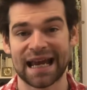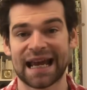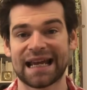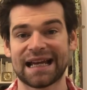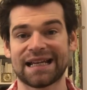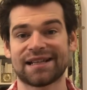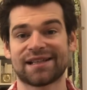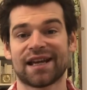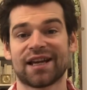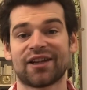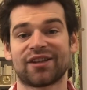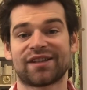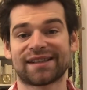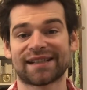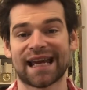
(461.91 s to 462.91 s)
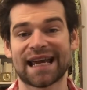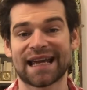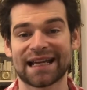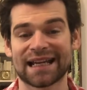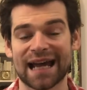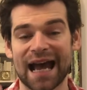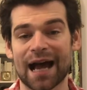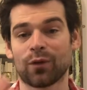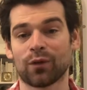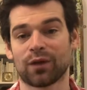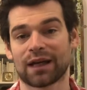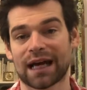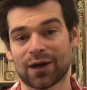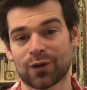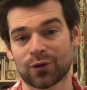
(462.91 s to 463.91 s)
is say it out
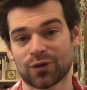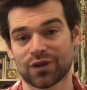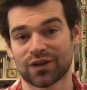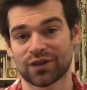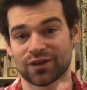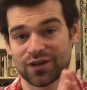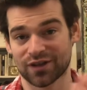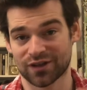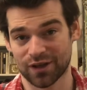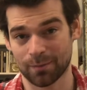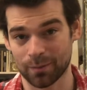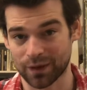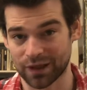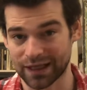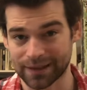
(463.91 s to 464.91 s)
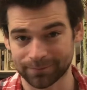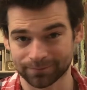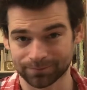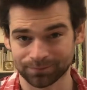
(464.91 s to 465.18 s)
loud to somebody.